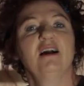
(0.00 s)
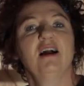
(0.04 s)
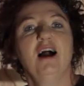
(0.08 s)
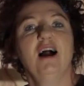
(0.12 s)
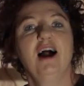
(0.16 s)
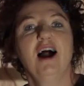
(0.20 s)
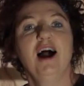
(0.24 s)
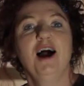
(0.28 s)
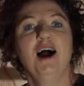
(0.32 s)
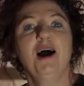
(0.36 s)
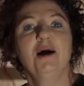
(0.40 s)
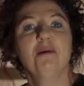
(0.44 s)

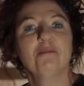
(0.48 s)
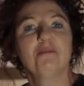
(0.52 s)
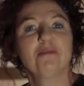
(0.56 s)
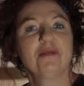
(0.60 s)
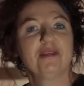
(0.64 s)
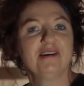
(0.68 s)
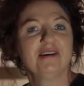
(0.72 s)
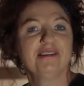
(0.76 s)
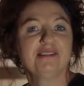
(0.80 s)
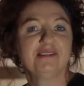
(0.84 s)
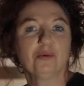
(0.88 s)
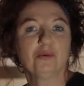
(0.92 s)
Um,
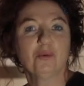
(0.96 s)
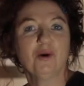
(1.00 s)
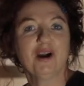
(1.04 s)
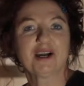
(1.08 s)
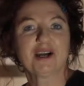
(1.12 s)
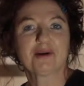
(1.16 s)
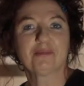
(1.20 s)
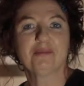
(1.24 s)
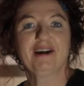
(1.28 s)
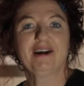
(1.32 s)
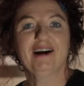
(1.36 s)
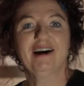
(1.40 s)
this
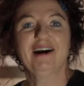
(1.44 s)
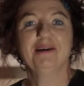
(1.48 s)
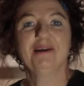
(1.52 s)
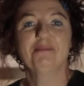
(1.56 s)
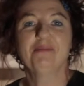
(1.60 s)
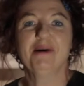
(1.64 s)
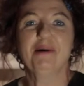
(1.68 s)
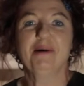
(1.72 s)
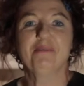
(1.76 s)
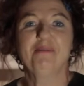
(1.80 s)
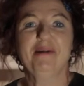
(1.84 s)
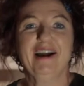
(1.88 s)
work behind
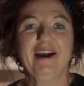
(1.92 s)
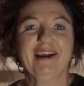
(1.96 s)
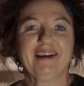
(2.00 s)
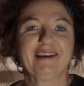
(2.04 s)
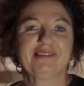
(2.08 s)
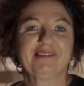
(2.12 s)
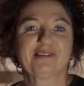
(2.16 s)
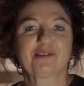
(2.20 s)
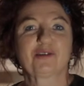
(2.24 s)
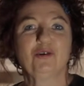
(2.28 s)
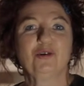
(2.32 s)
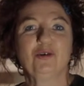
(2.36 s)
my back
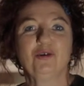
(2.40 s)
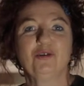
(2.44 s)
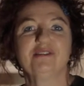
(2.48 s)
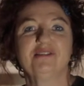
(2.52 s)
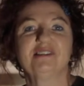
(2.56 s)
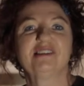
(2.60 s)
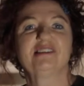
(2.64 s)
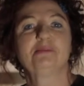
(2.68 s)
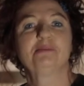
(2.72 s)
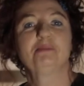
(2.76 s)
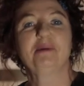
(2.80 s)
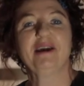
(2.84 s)
is
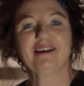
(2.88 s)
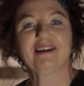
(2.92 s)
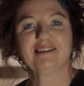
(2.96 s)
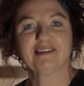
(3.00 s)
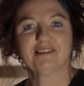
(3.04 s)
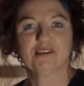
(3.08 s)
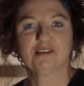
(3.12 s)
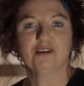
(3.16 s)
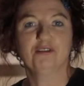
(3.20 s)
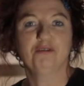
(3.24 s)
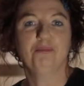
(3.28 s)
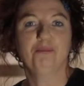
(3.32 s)
called
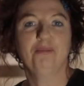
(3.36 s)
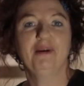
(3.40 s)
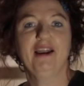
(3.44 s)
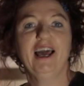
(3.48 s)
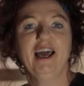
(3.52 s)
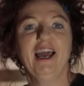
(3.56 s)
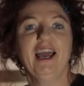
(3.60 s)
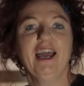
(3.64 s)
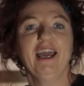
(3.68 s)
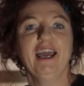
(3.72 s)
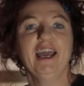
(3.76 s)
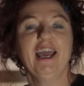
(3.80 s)
Spectres of
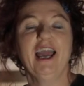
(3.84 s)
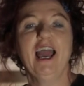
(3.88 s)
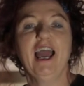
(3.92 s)
Play,